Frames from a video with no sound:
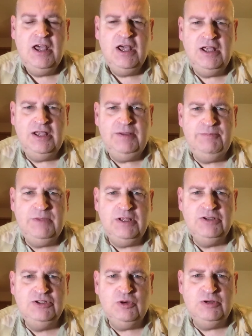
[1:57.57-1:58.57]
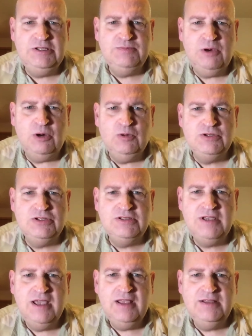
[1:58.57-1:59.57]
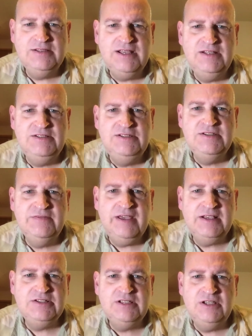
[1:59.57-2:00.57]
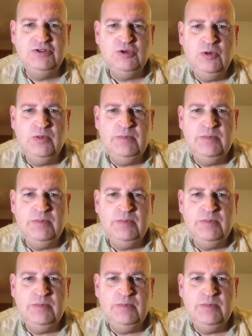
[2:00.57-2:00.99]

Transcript: Johnny's posts tons of excellent German